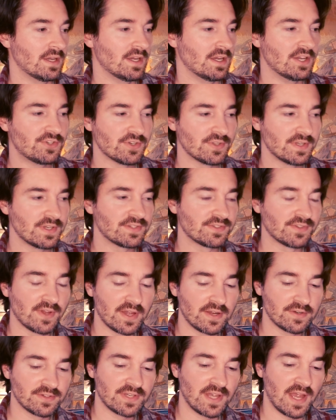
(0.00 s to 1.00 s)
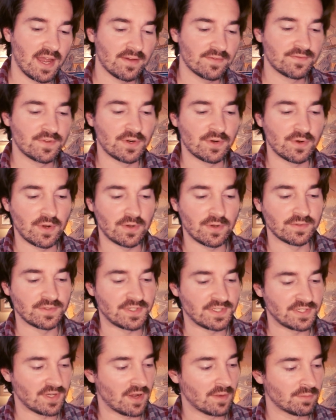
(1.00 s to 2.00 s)
Each of these layers have their own
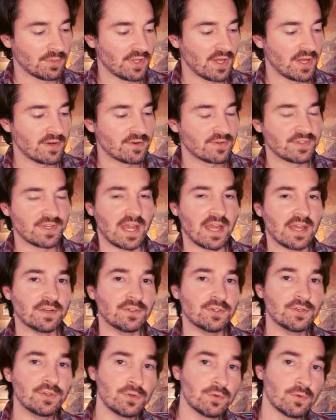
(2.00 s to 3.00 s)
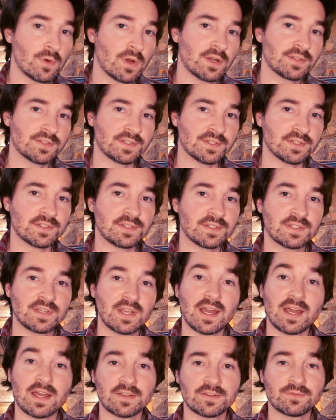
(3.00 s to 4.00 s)
sub-layers and nuances
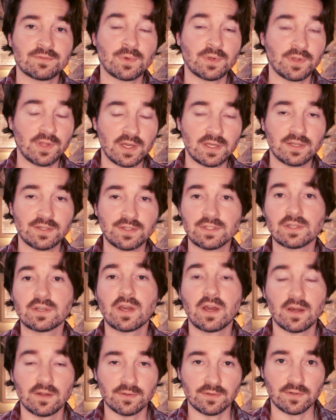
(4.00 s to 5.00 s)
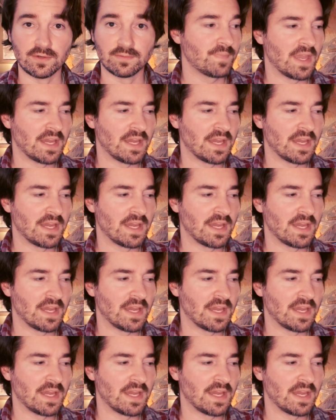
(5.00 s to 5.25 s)
as related to color.